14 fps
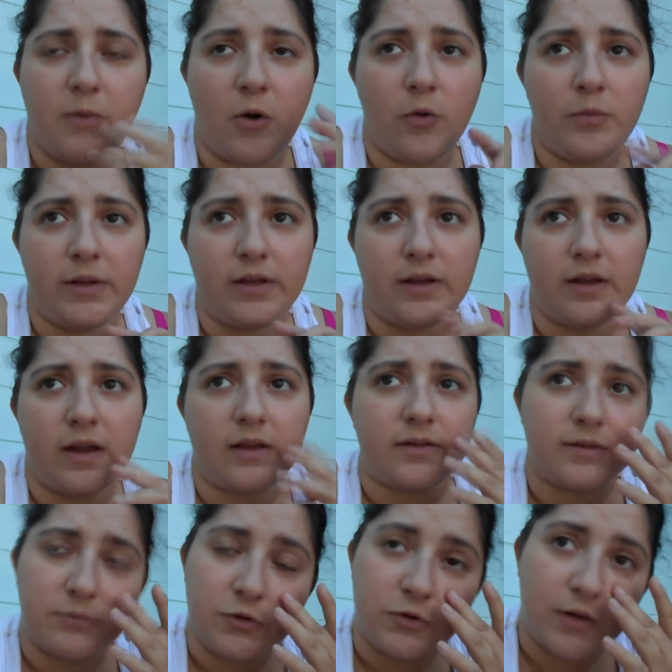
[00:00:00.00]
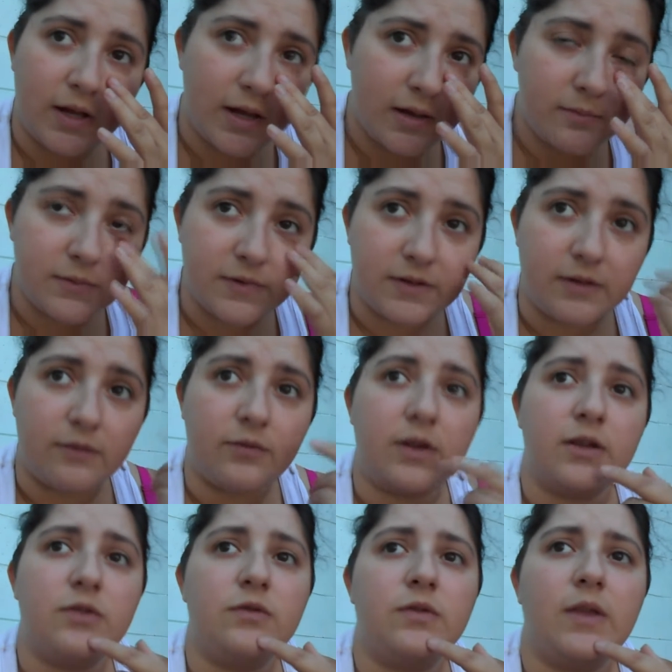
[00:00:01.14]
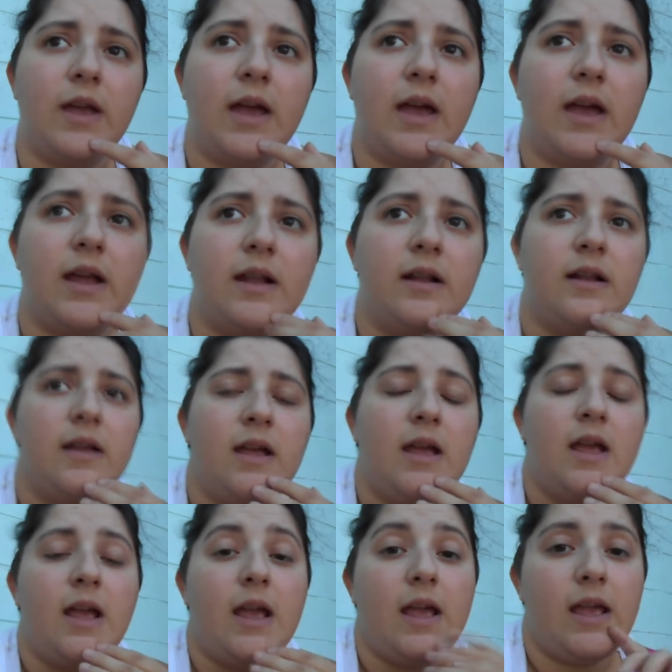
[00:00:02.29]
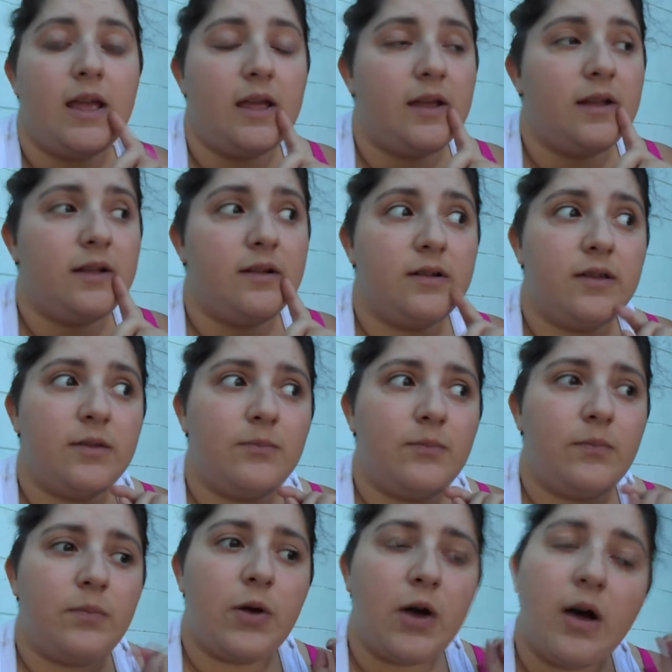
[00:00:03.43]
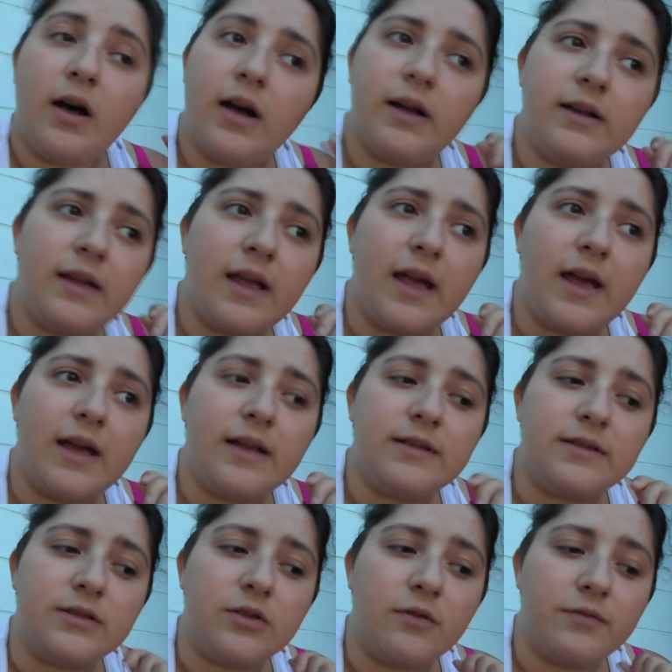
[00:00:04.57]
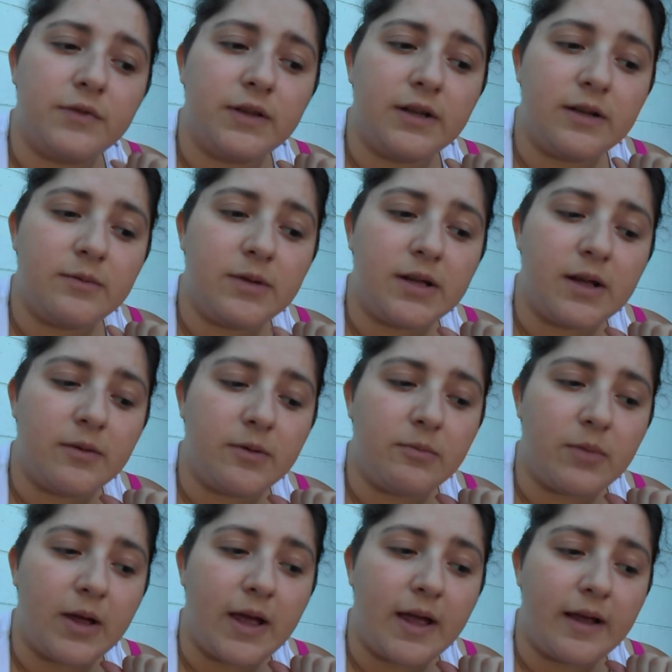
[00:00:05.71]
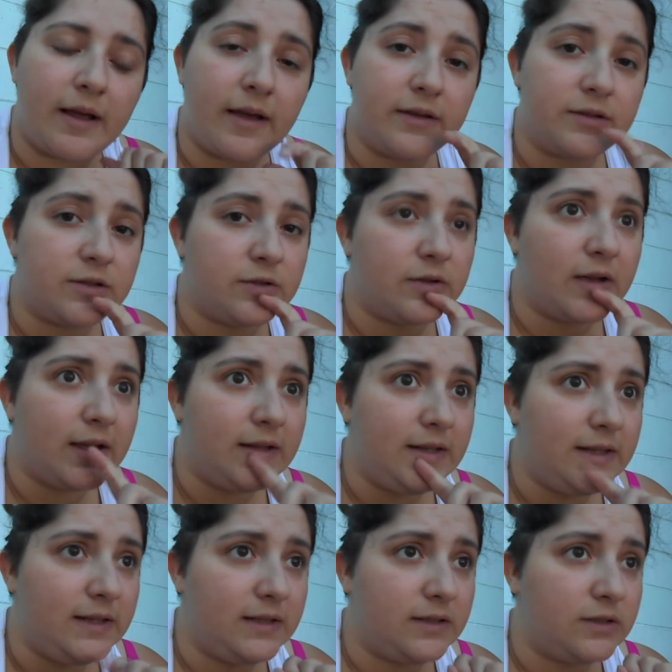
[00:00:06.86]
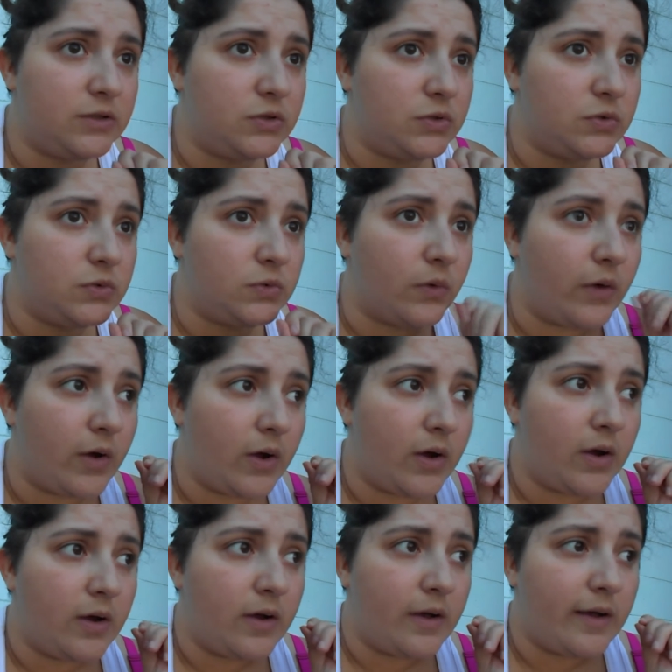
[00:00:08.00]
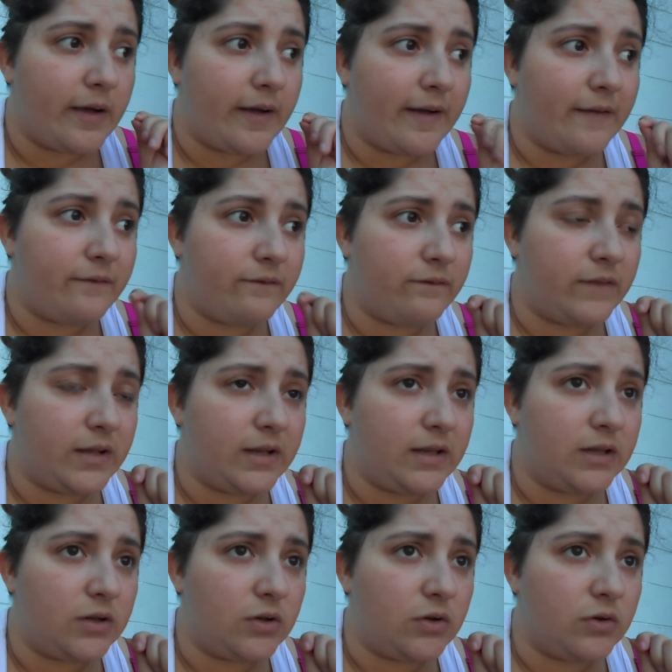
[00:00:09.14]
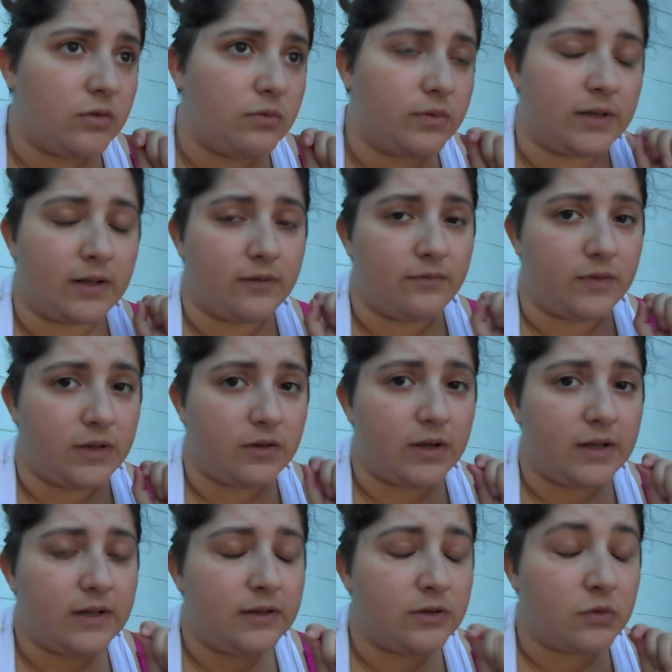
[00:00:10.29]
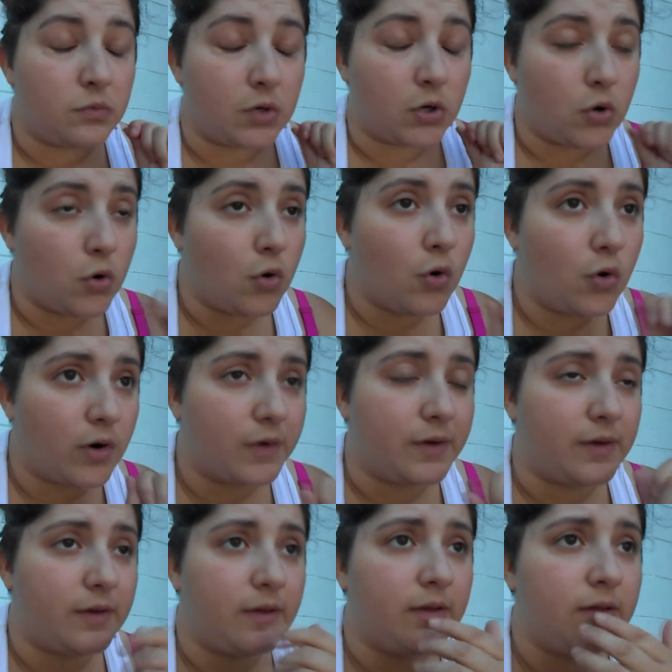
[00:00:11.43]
hoping to get some new games. See if we can do that. And the podcast is hopefully going to be coming back, so I need to do a video, well, not a video, I need to record